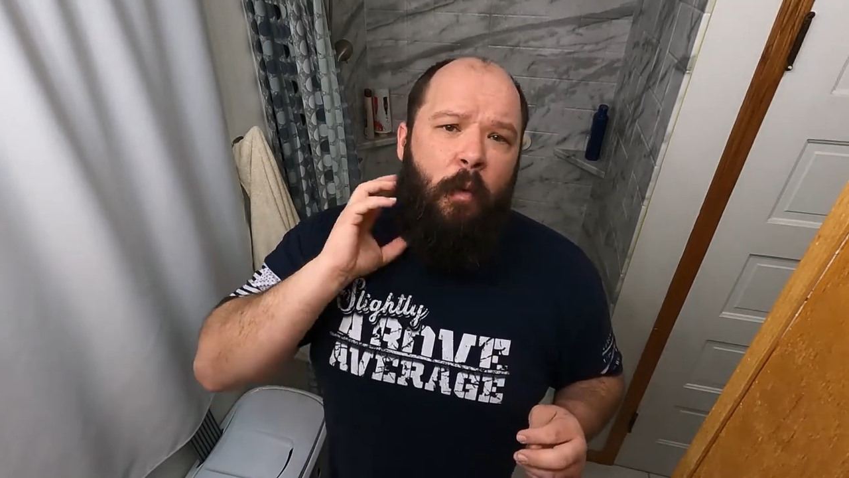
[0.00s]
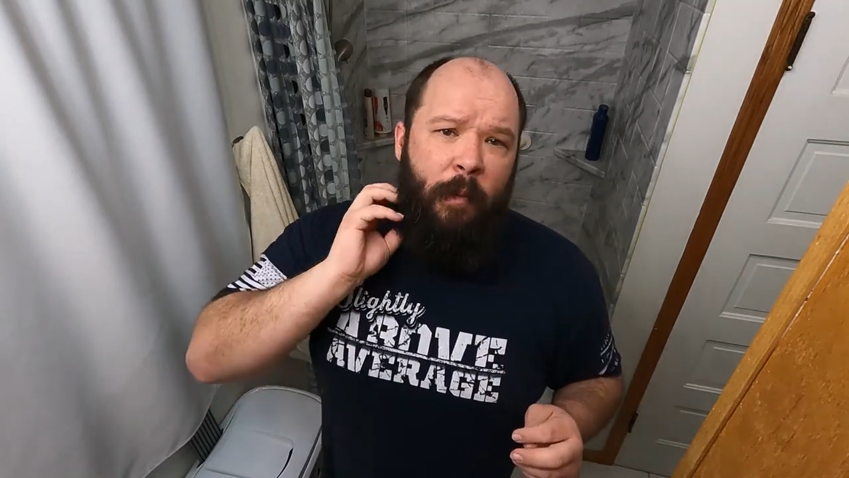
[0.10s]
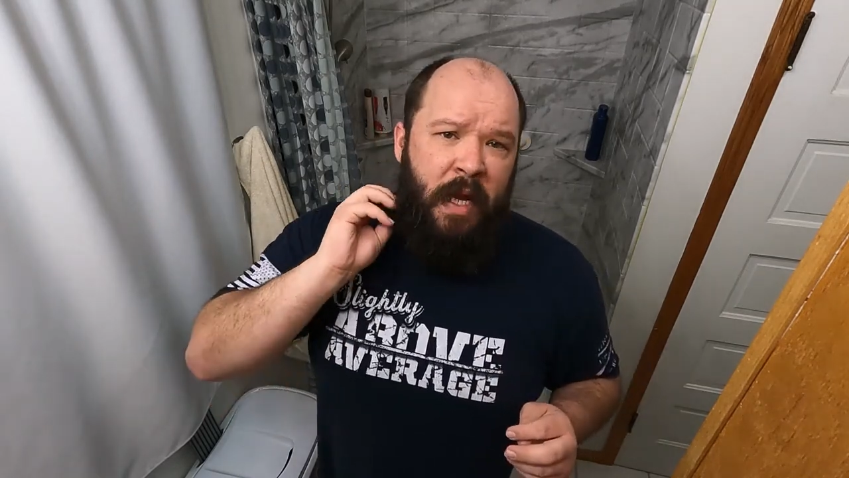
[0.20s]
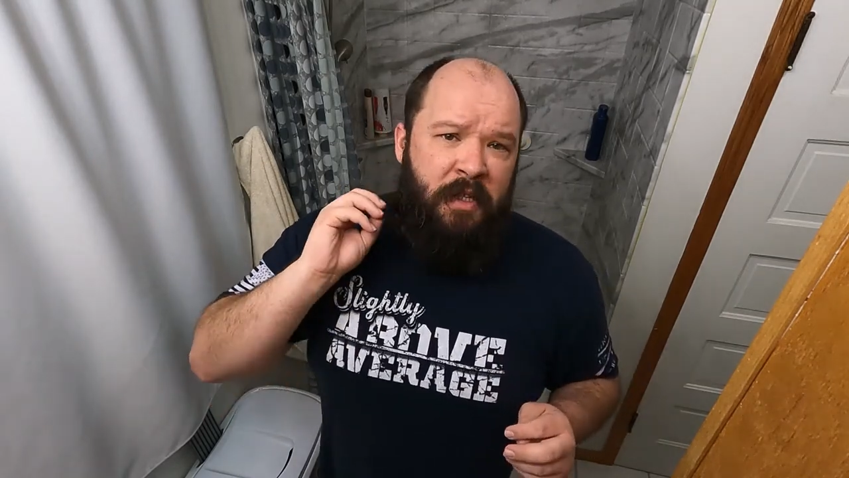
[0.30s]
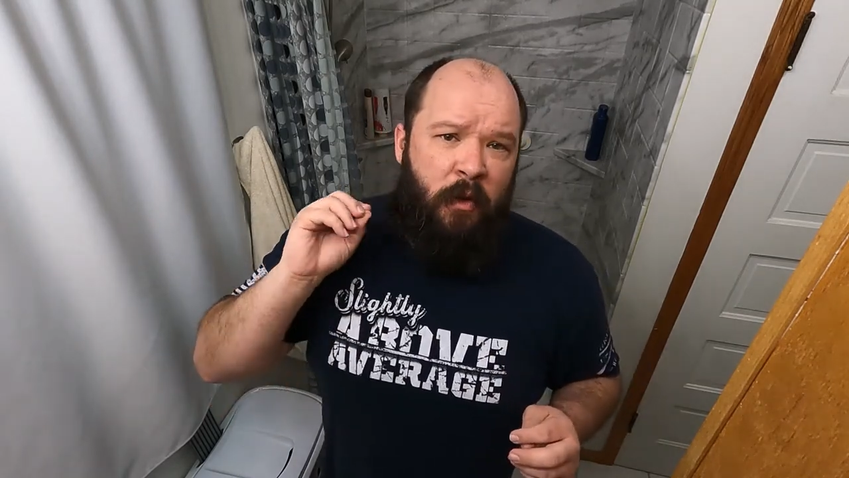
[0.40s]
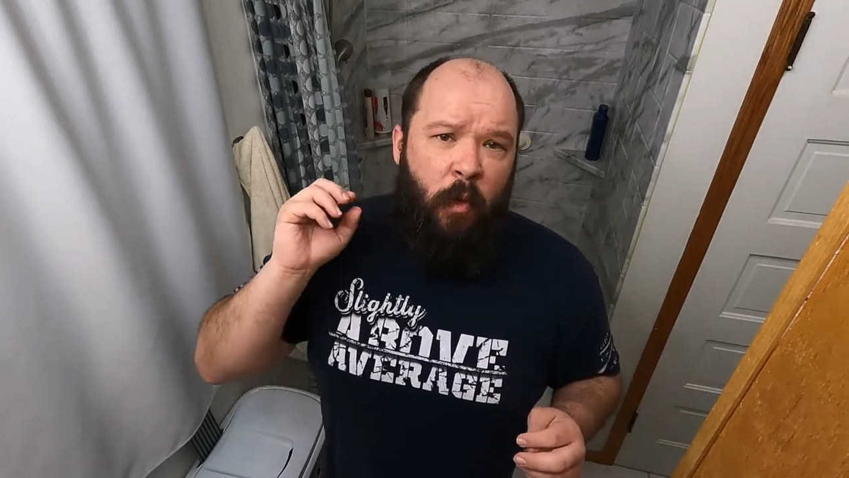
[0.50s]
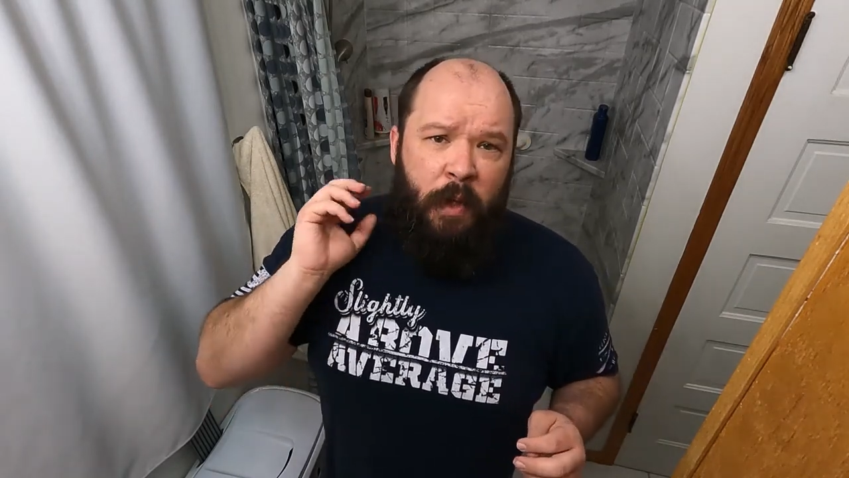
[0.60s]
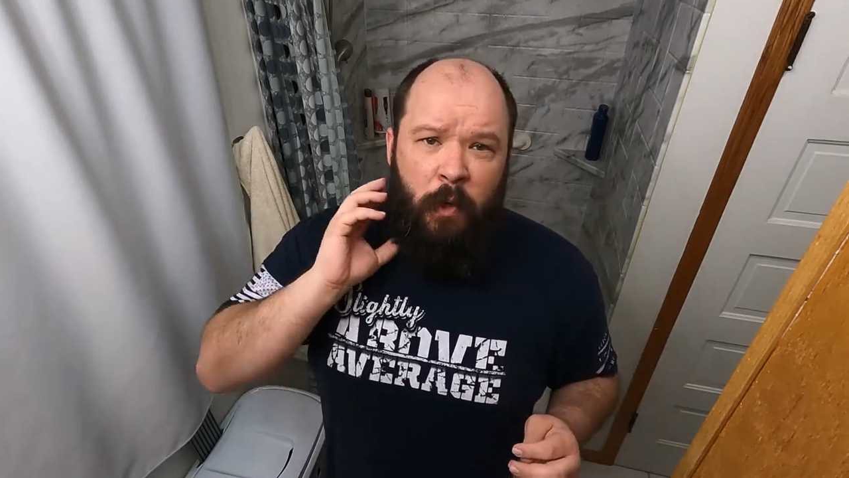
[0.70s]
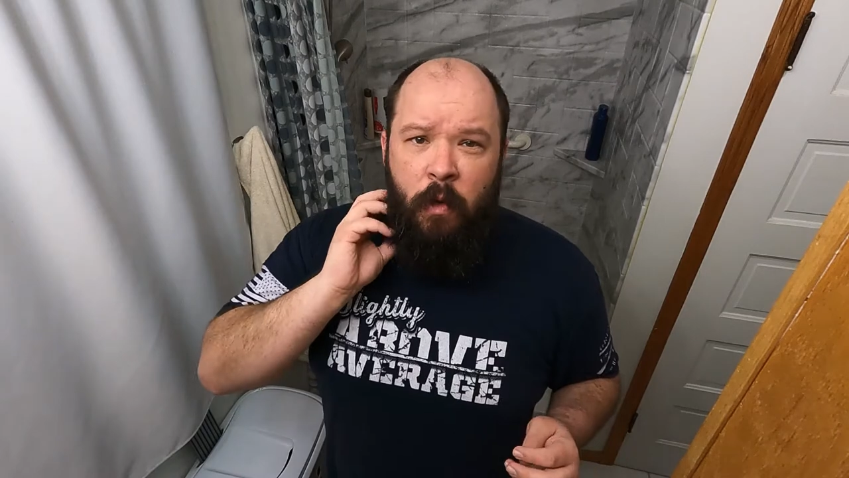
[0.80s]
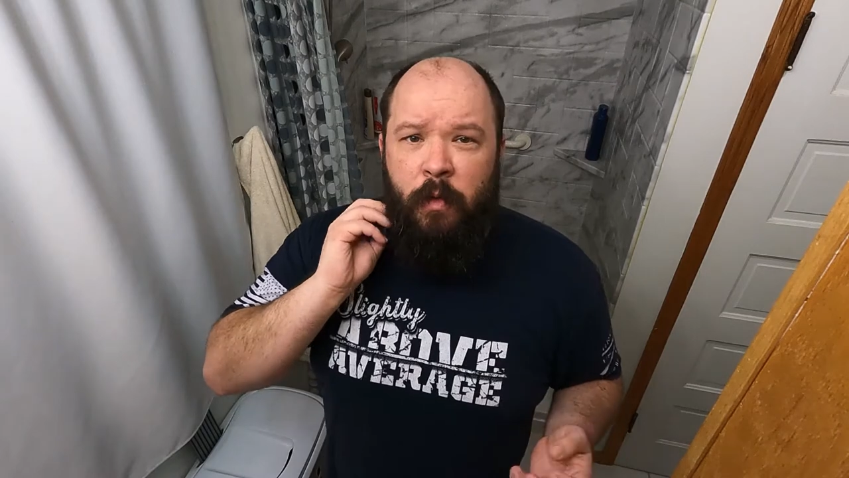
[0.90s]
where I'm actually gonna
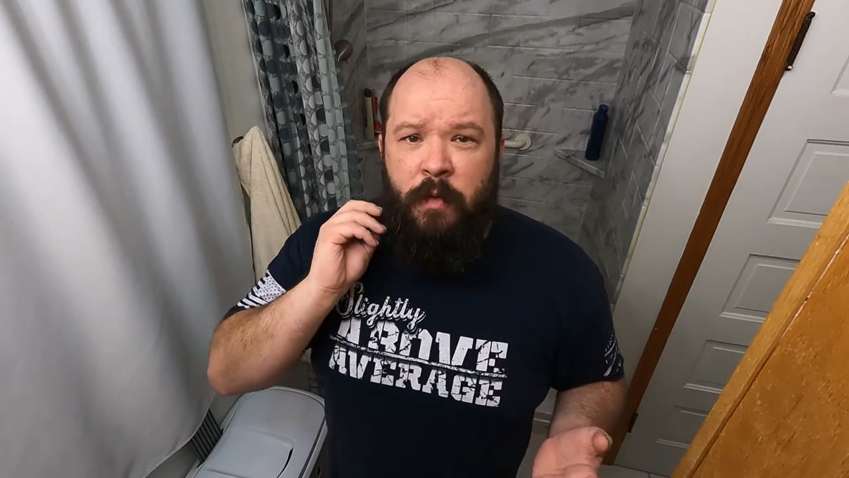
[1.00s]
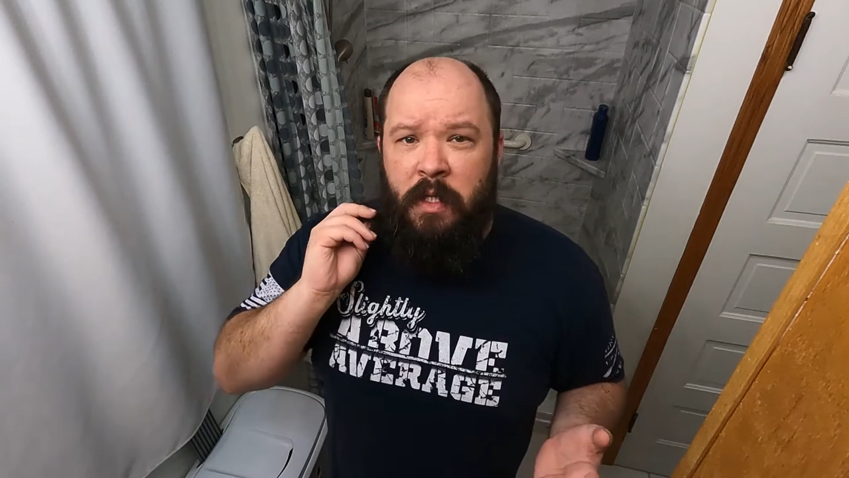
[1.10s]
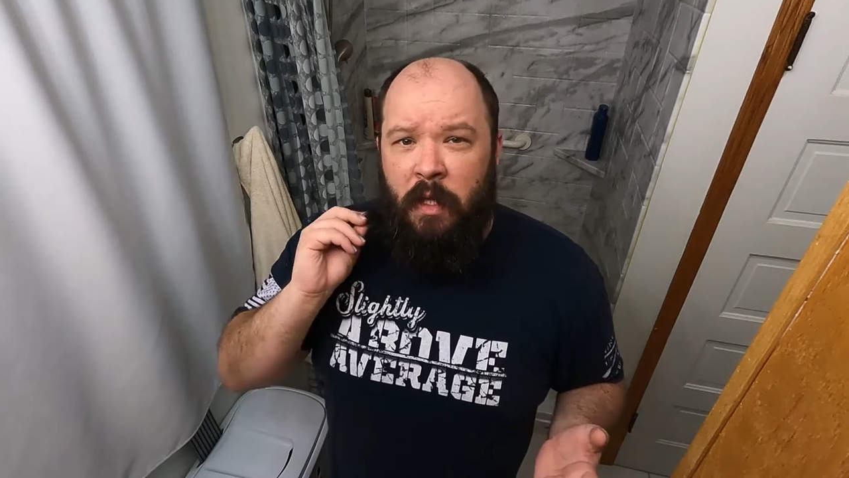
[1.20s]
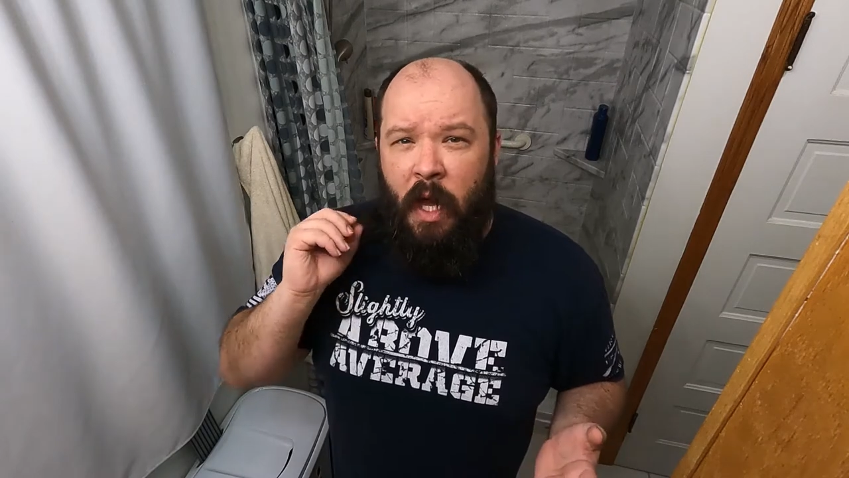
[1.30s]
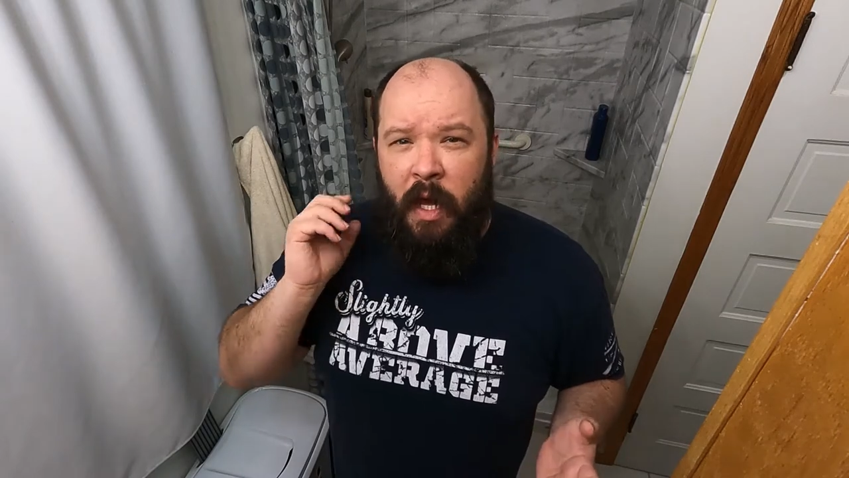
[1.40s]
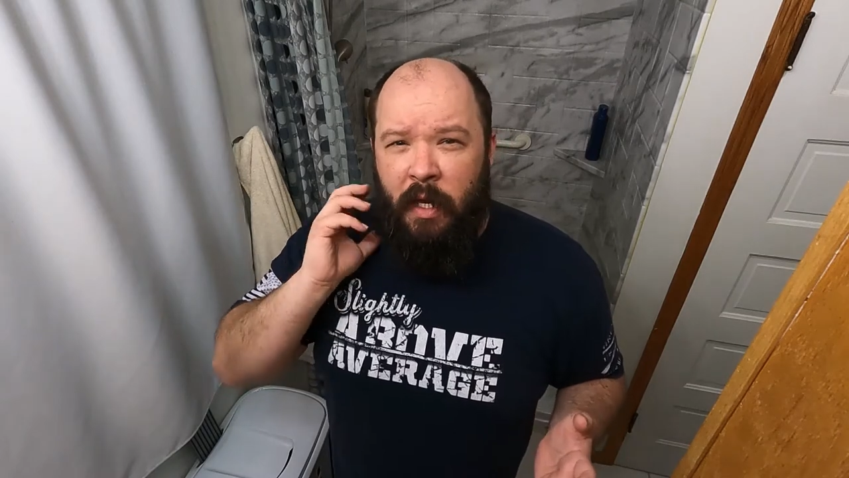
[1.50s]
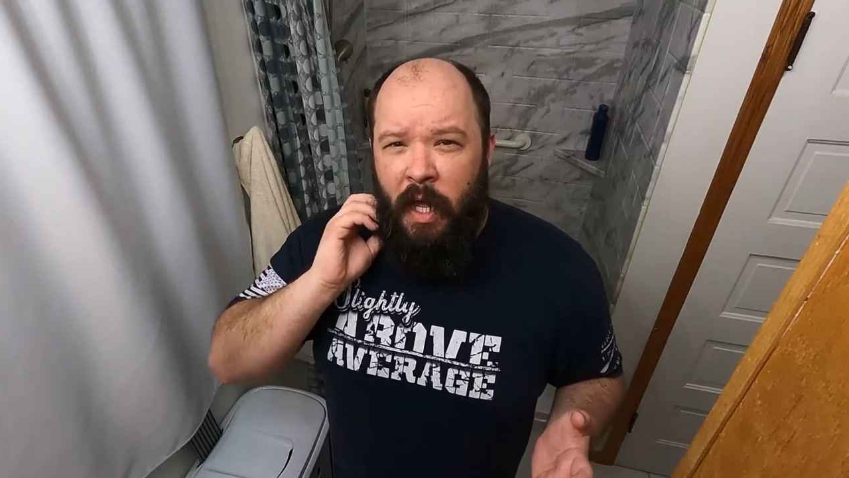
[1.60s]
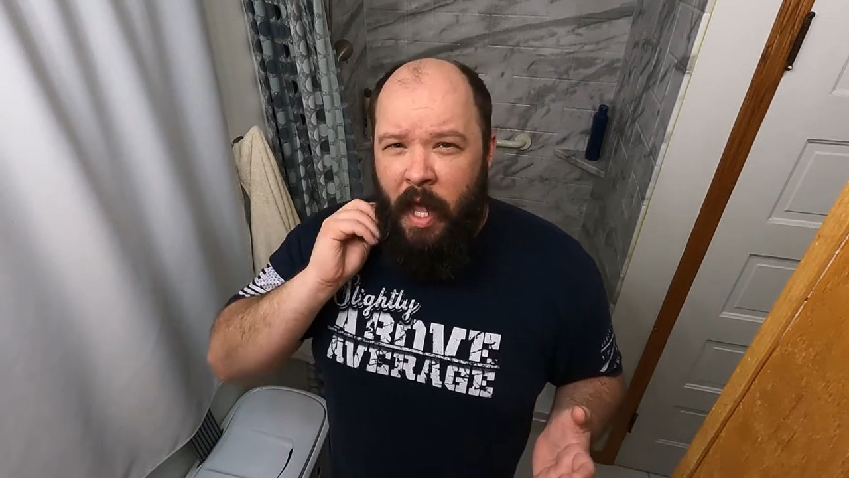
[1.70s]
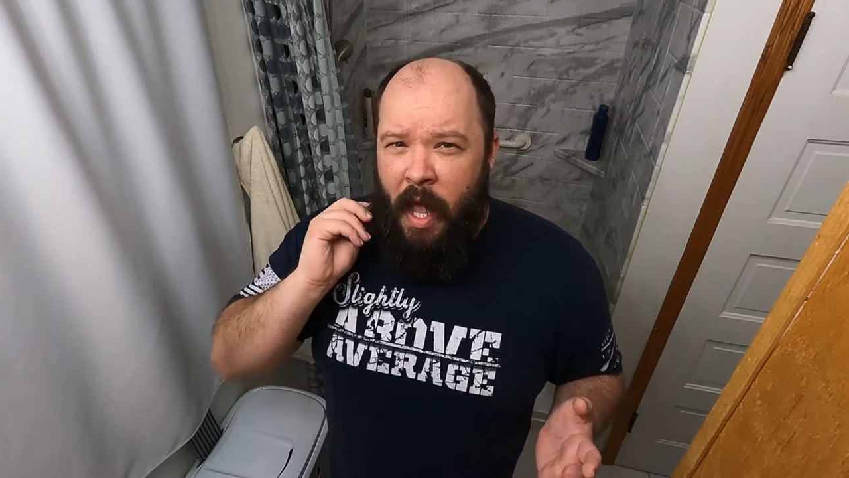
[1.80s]
wanna go into a salon.